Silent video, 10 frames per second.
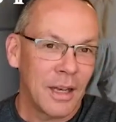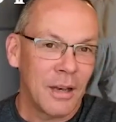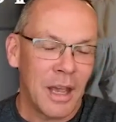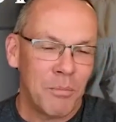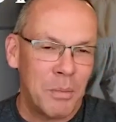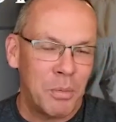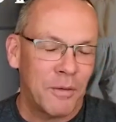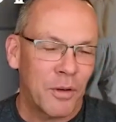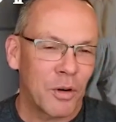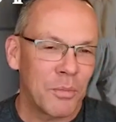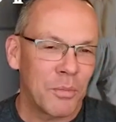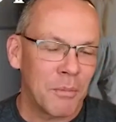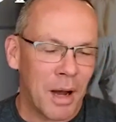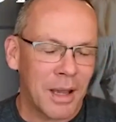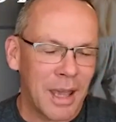And people have heard me
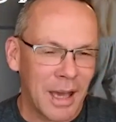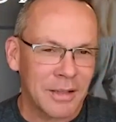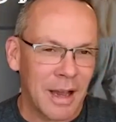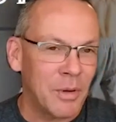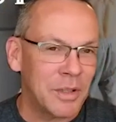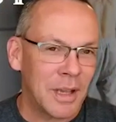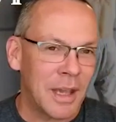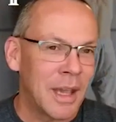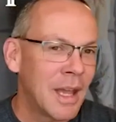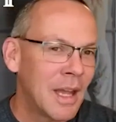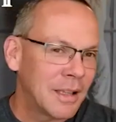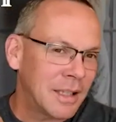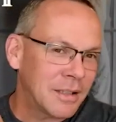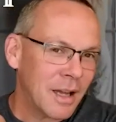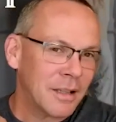on podcasts. I always say,
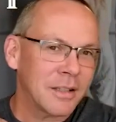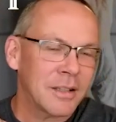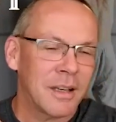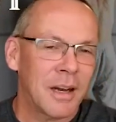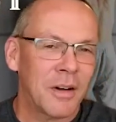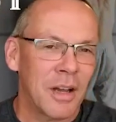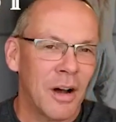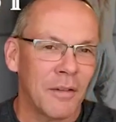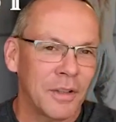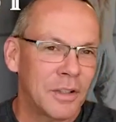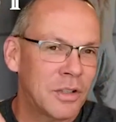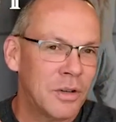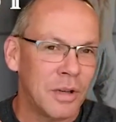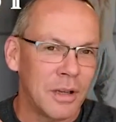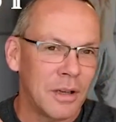let's knock this canary off. Let's
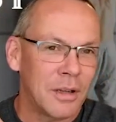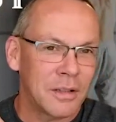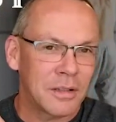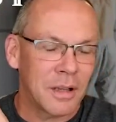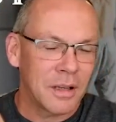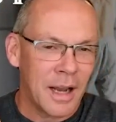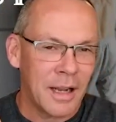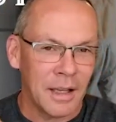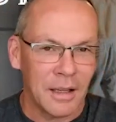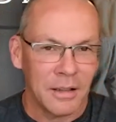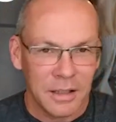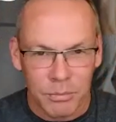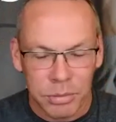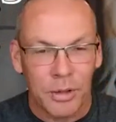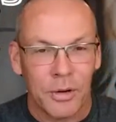shoot it. Let's annihilate it.
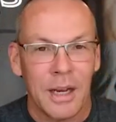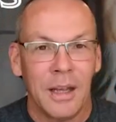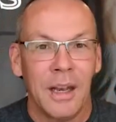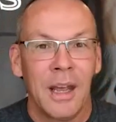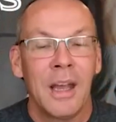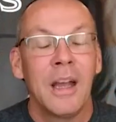Let's obliterate it.